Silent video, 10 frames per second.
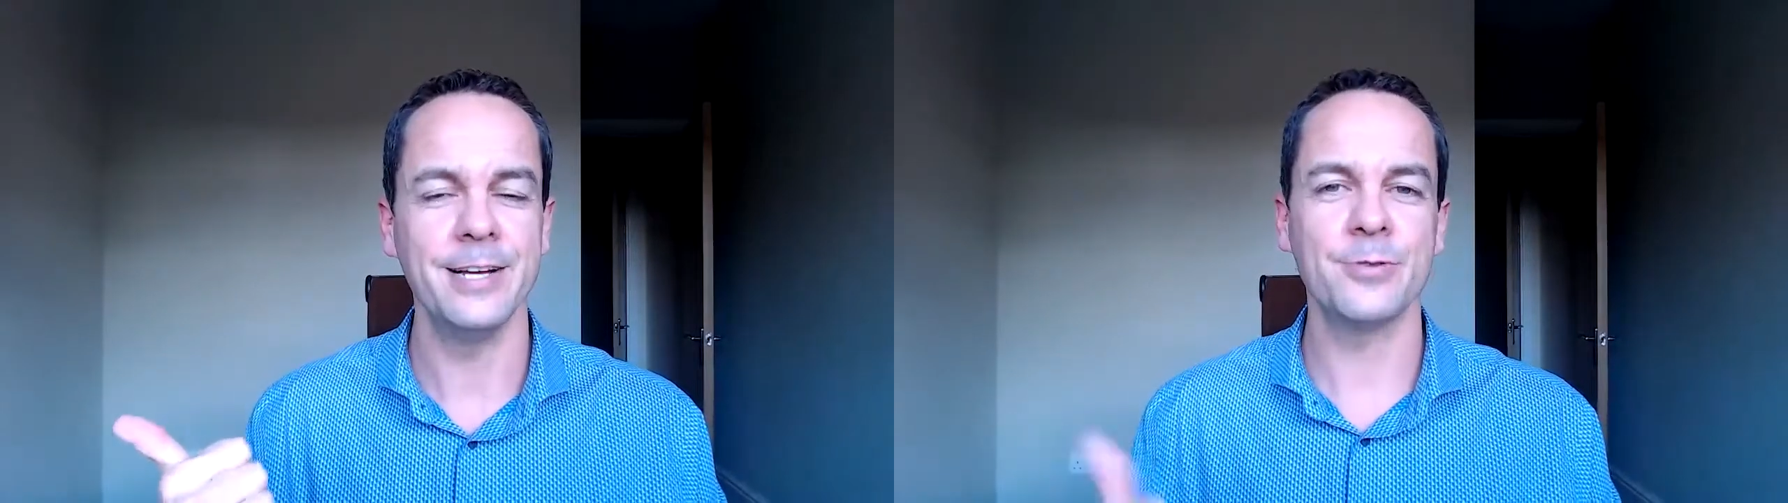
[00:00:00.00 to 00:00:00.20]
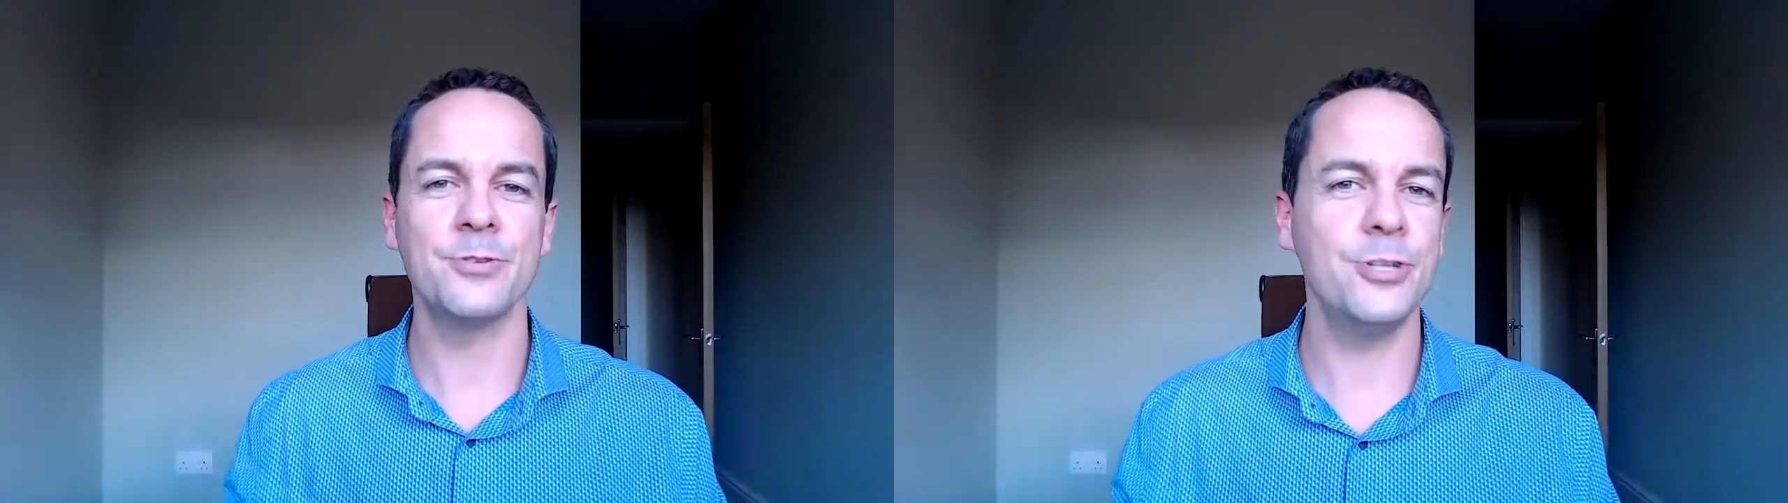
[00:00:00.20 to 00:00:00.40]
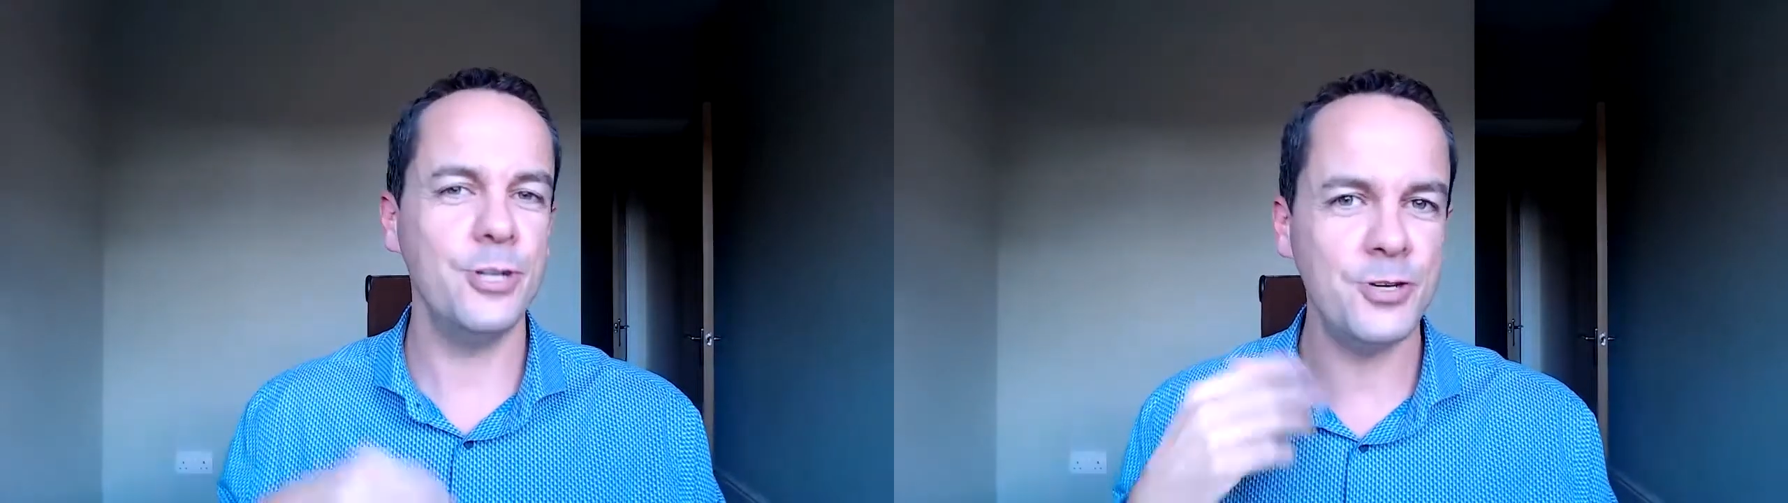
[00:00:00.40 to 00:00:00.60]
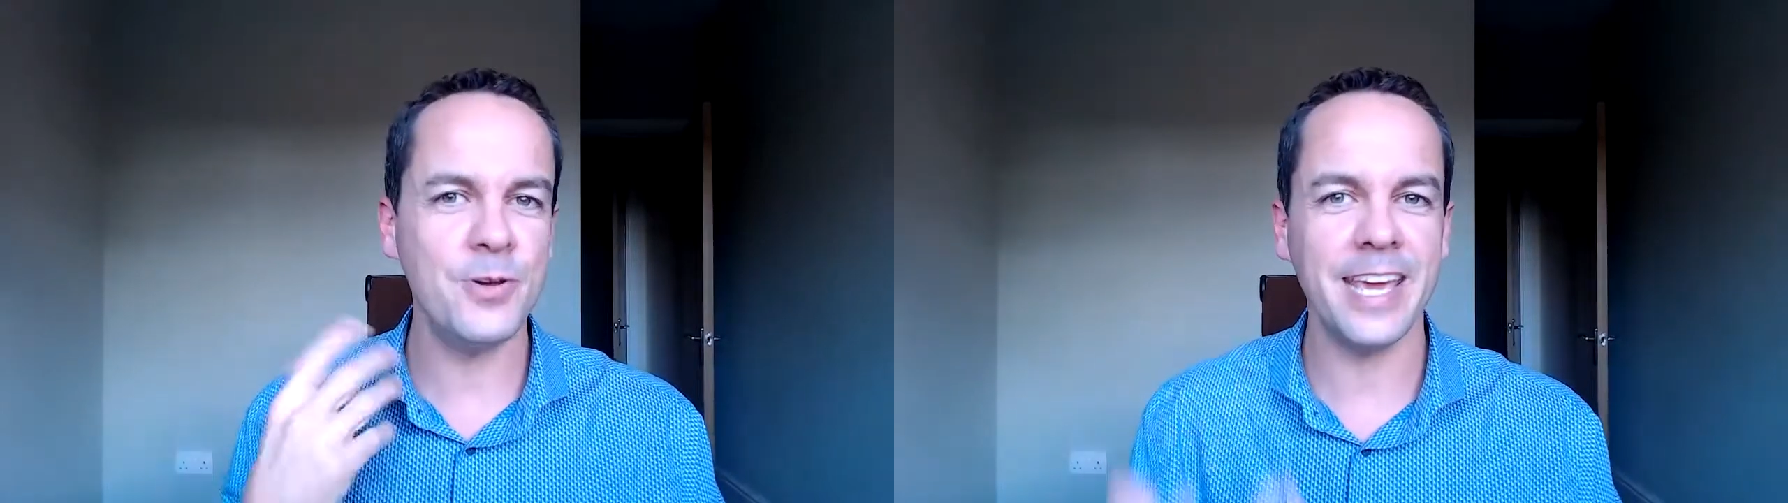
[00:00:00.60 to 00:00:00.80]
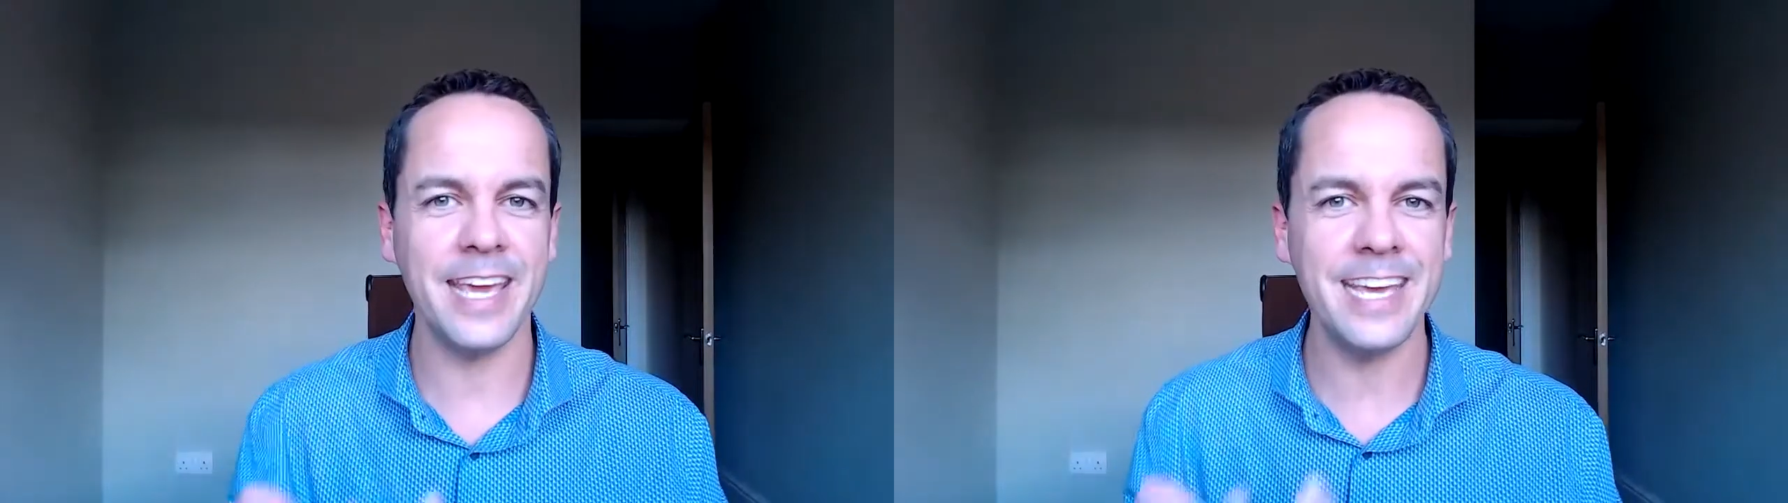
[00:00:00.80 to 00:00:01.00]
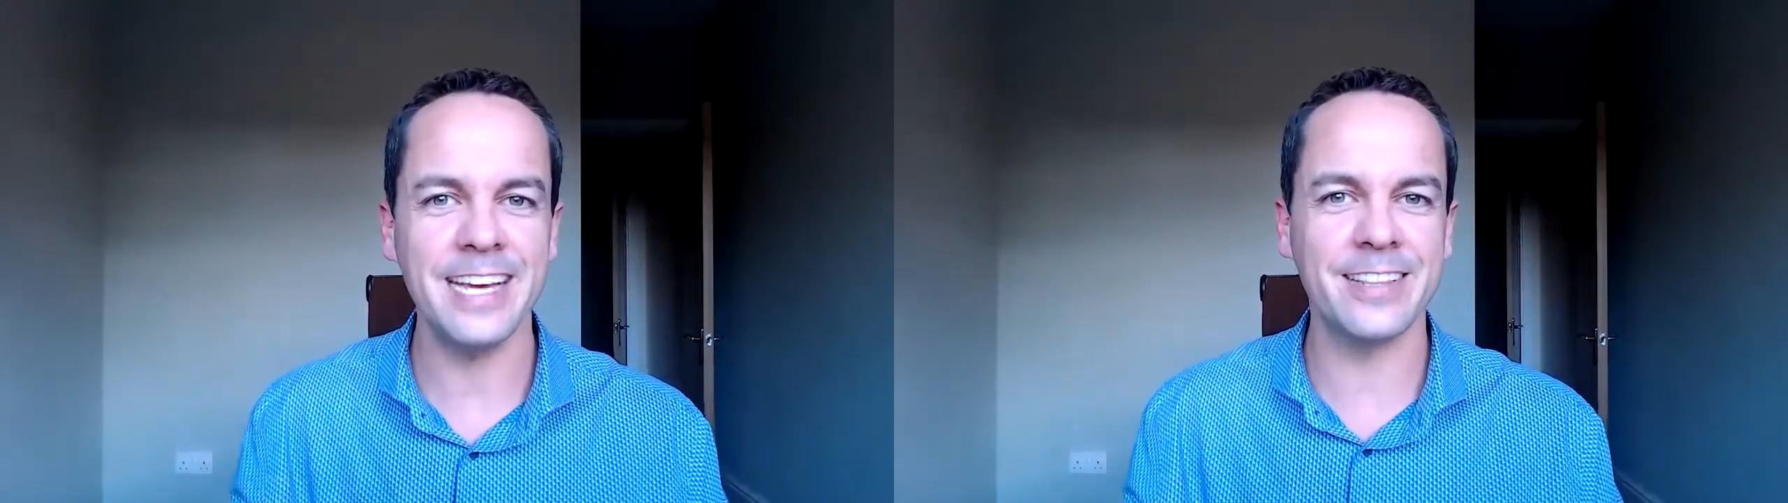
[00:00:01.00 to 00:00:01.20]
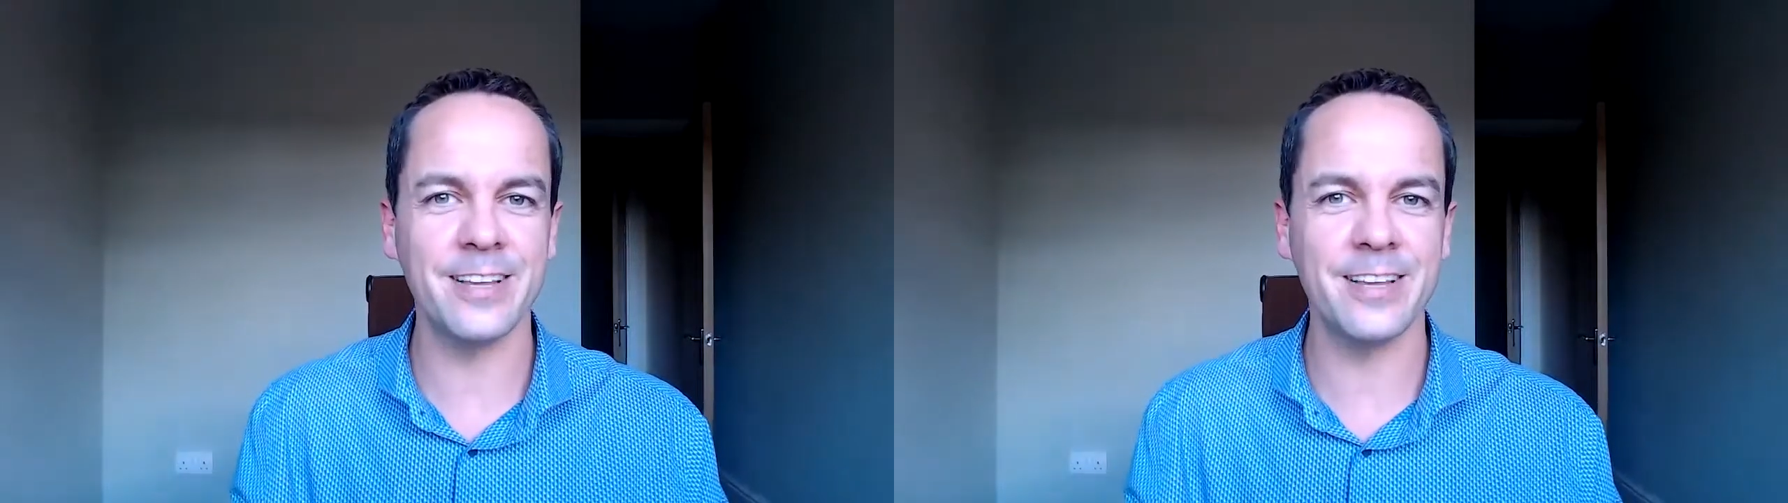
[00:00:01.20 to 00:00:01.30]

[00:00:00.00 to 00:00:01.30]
So as soon as you hear